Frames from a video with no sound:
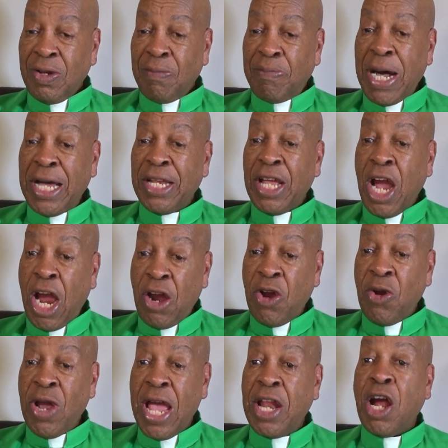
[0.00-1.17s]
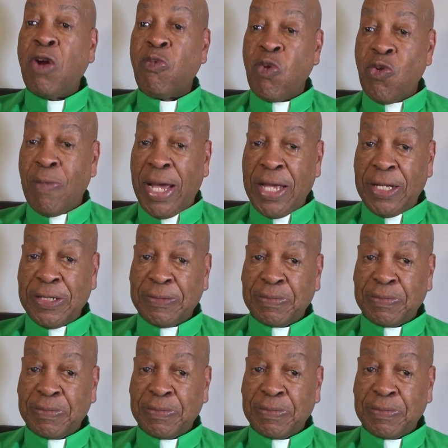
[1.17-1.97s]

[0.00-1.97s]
but her and her roommate.